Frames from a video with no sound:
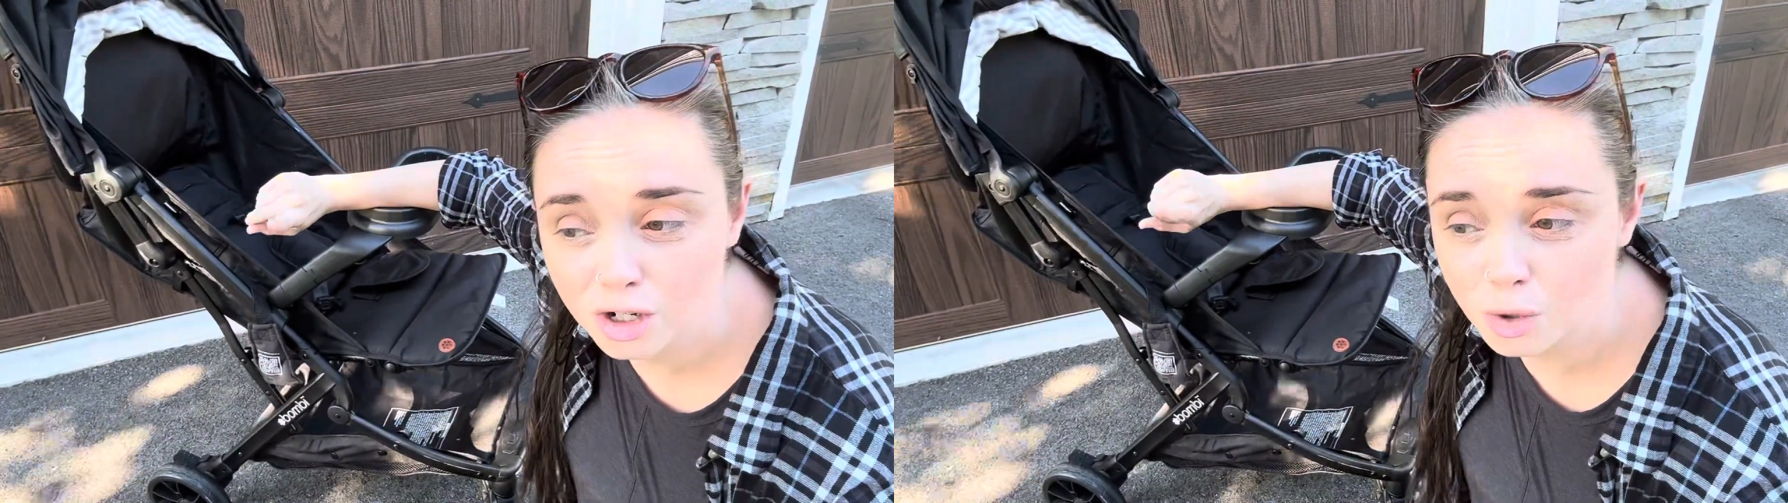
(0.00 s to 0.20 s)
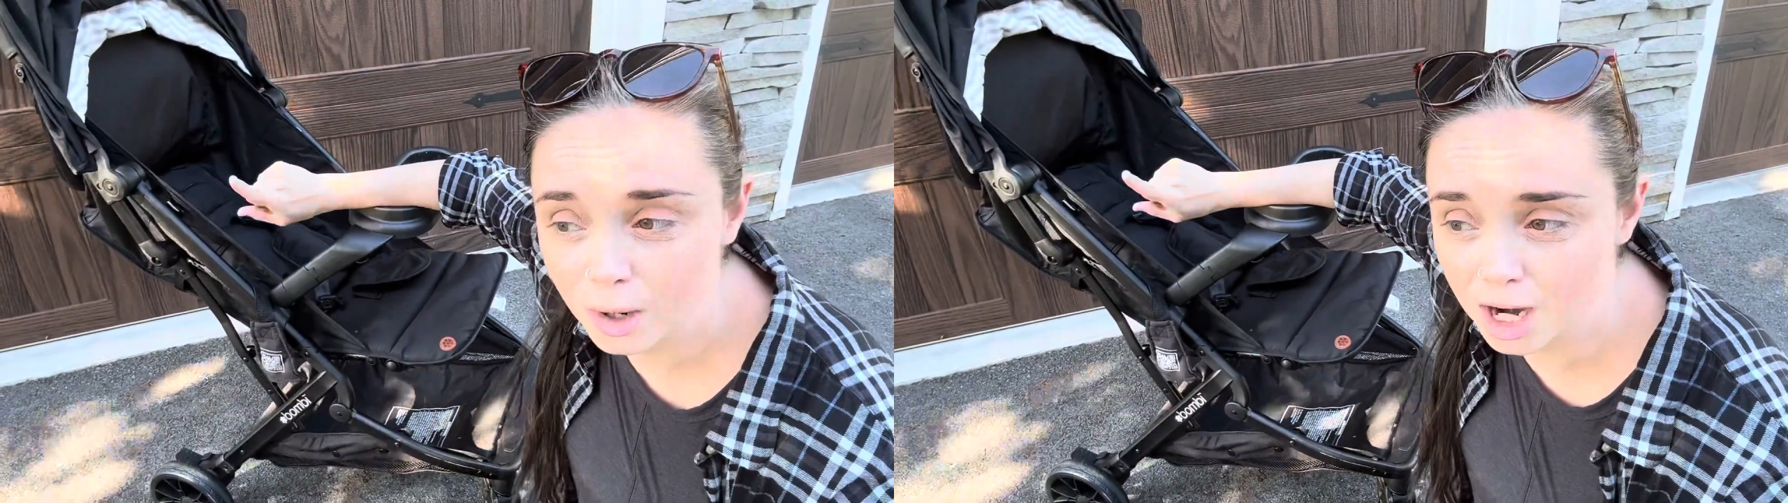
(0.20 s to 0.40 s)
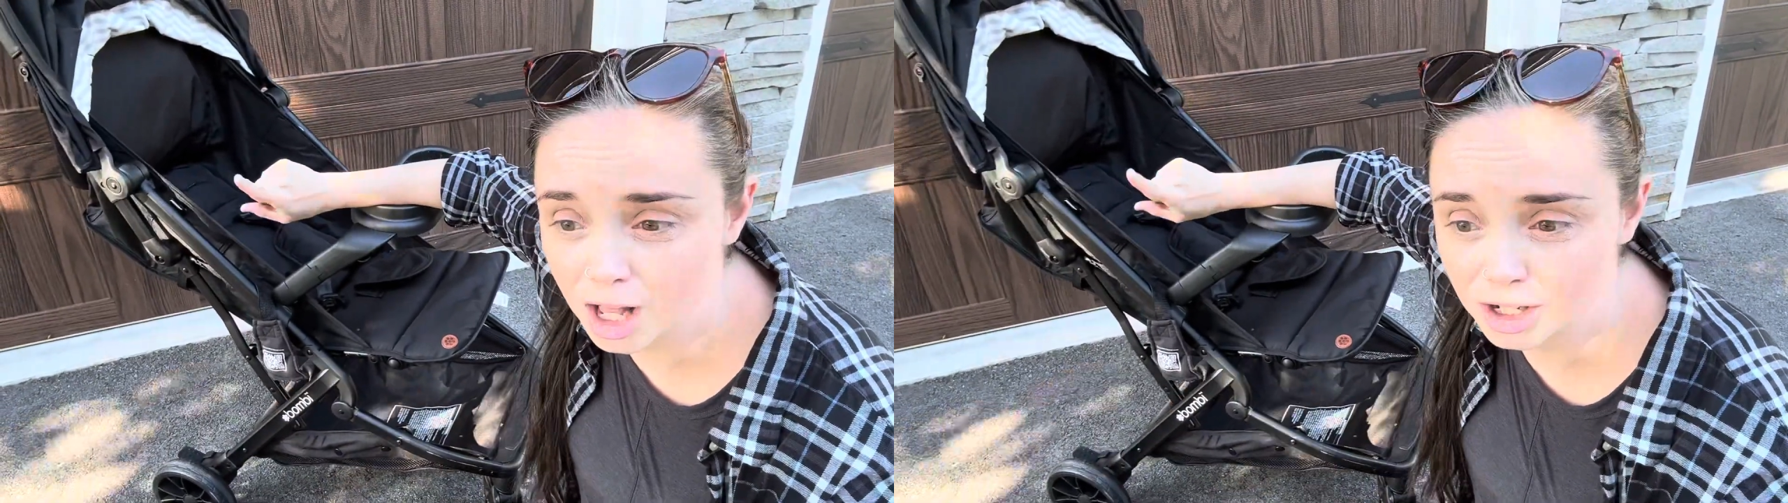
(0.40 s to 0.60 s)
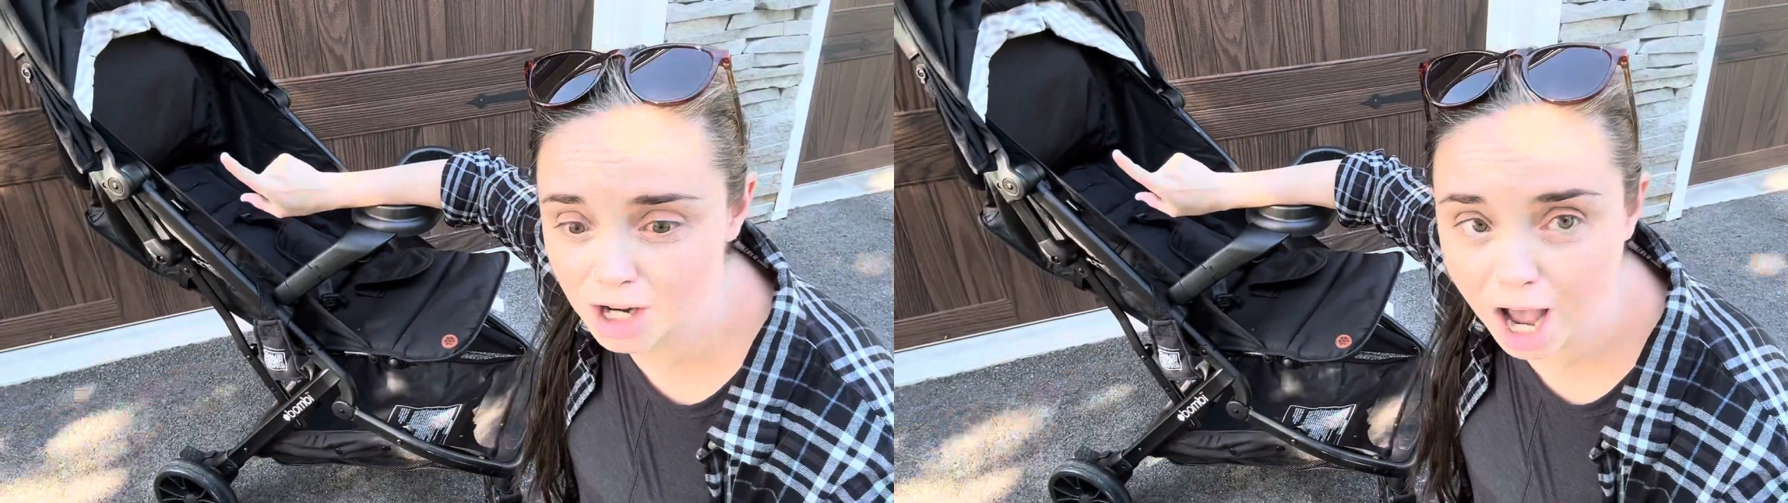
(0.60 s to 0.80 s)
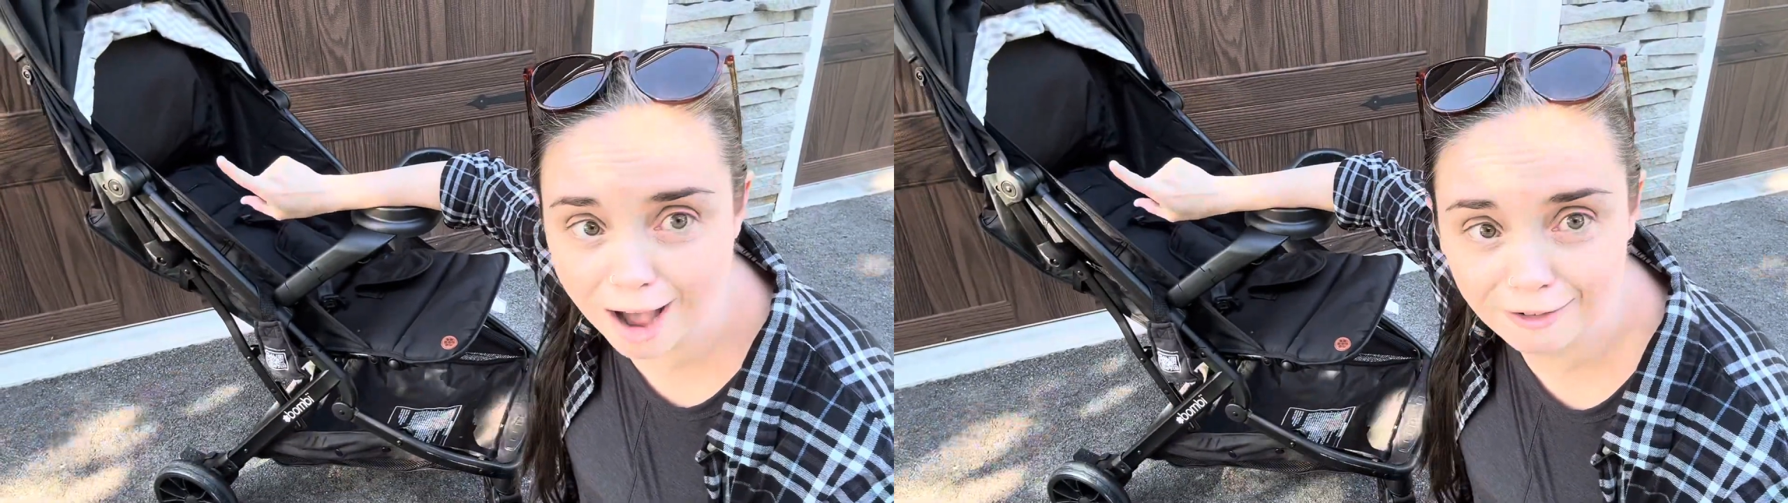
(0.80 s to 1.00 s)

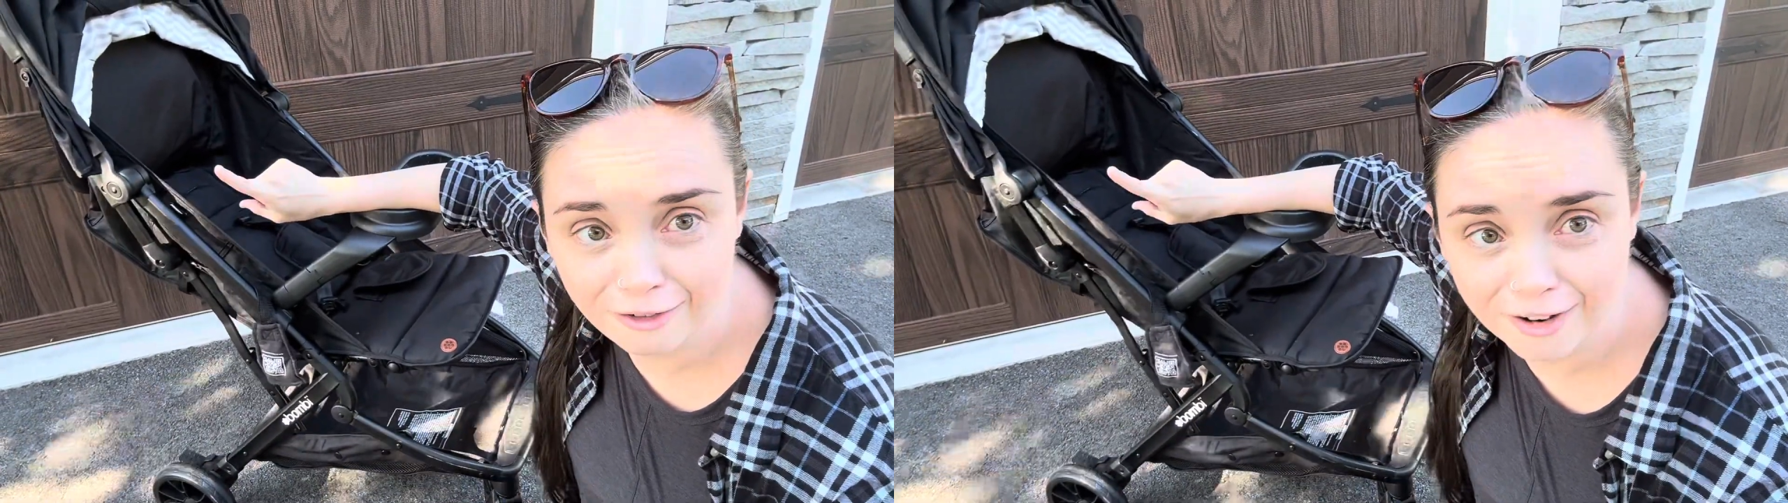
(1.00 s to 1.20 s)
$20 off